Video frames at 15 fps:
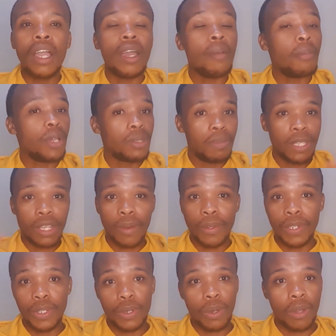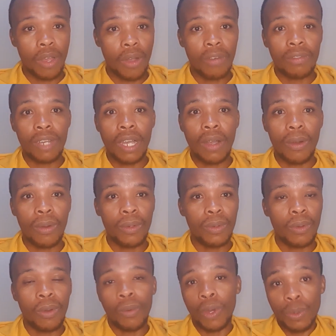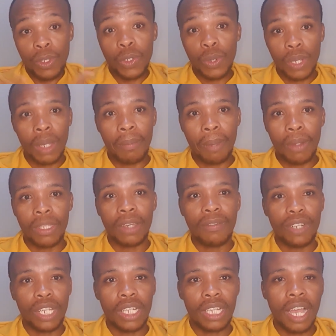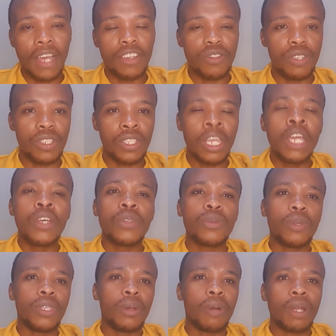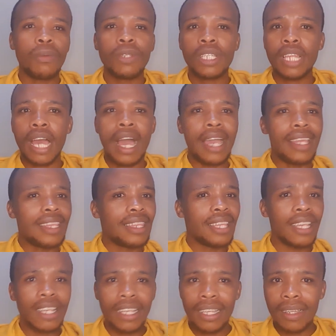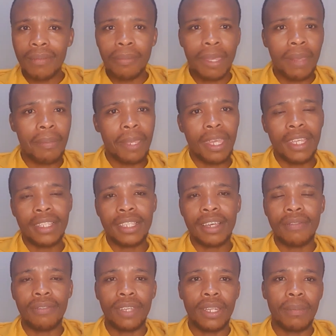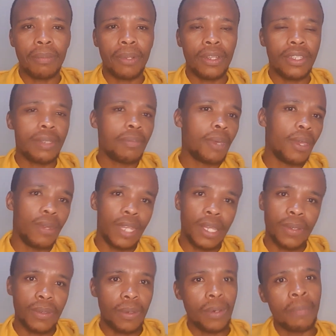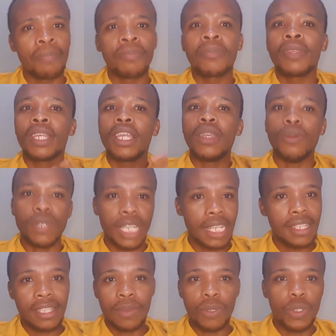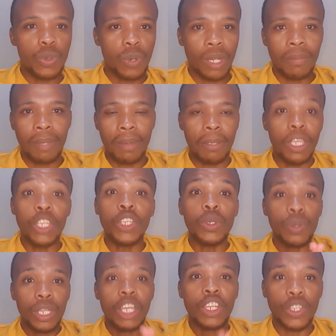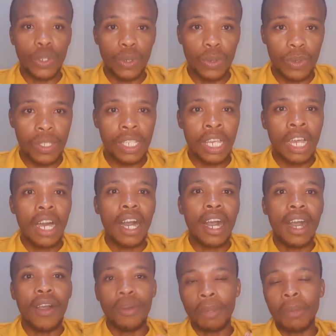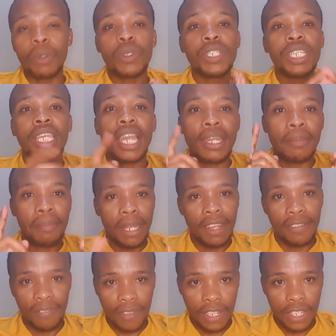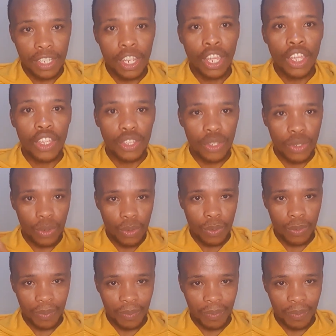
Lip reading: more especially when you talk of or when you talk about African countries. So the one which I think maybe it's available is Payoneer. So you'll just see which one maybe you can use, or maybe which can benefit you.